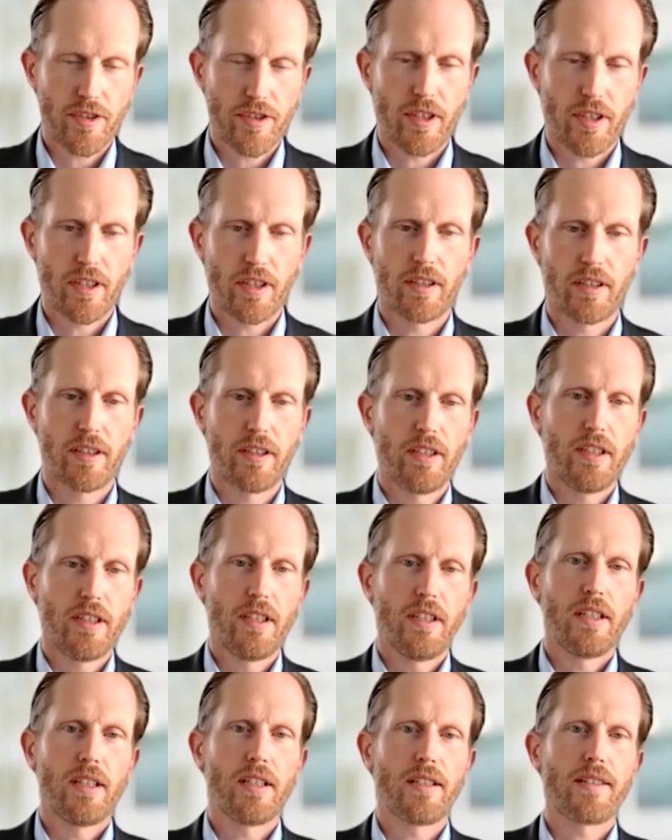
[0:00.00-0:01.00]
are
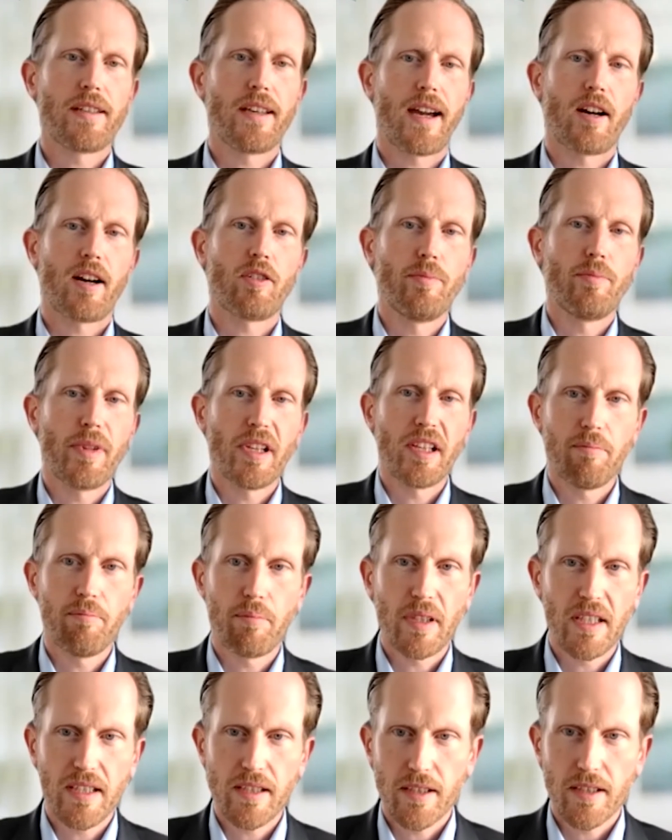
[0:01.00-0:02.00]
let's say, our main
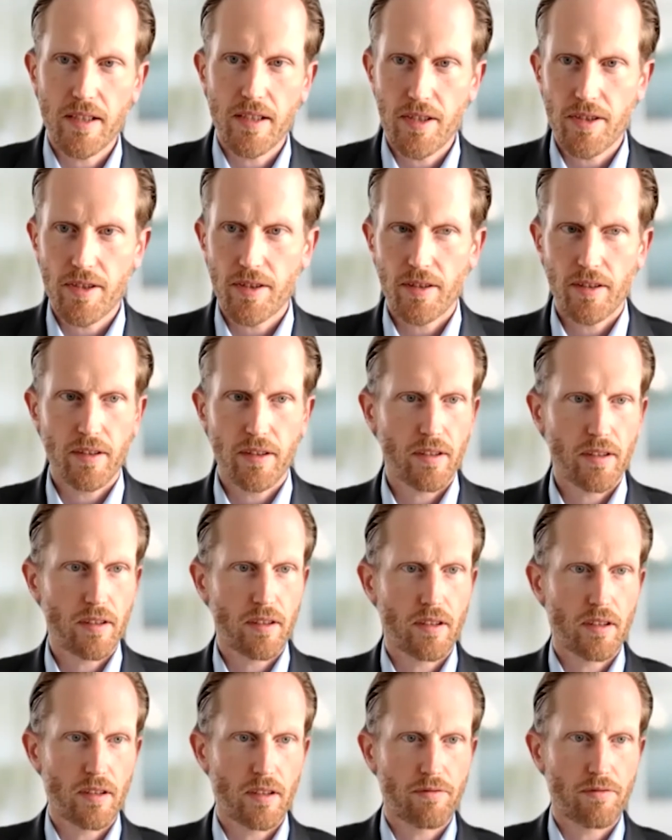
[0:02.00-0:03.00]
business
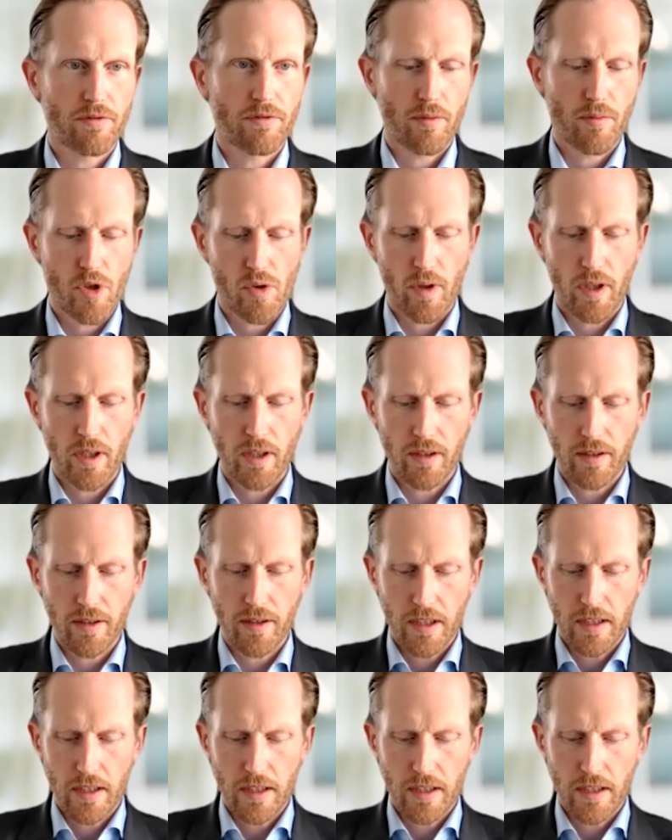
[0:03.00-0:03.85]
uh, uh, from Schwind.